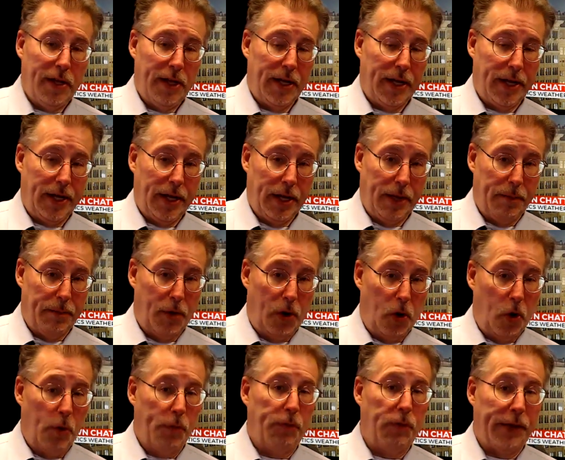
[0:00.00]

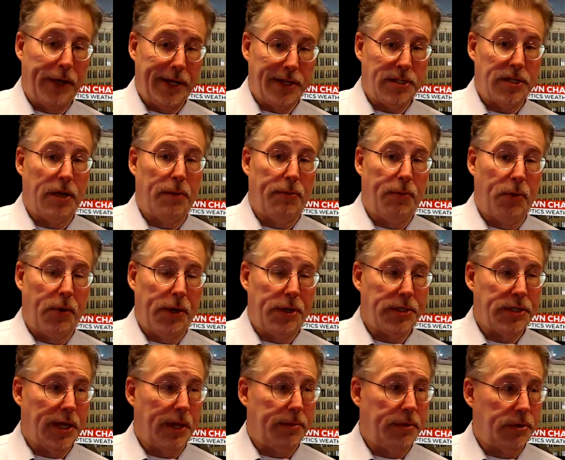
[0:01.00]
hopefully at some point in
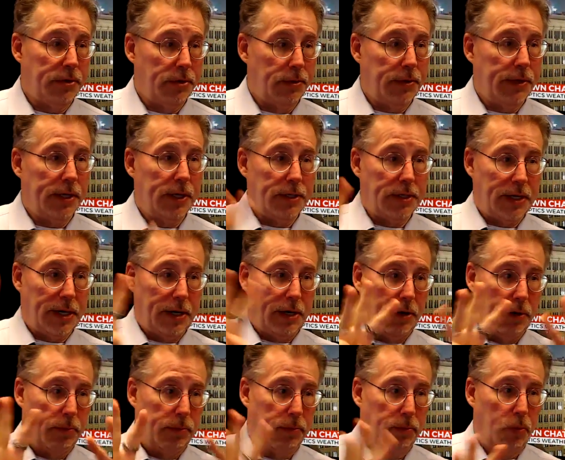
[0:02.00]
time, to do the entire
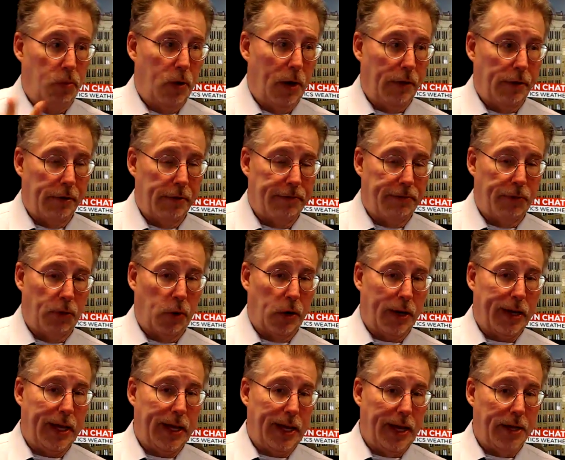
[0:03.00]
weather
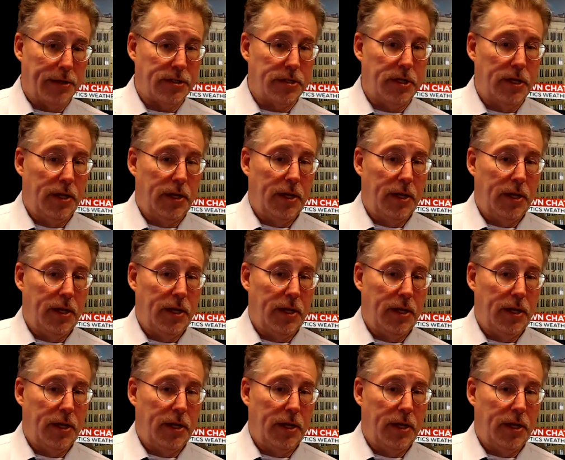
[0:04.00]
forecast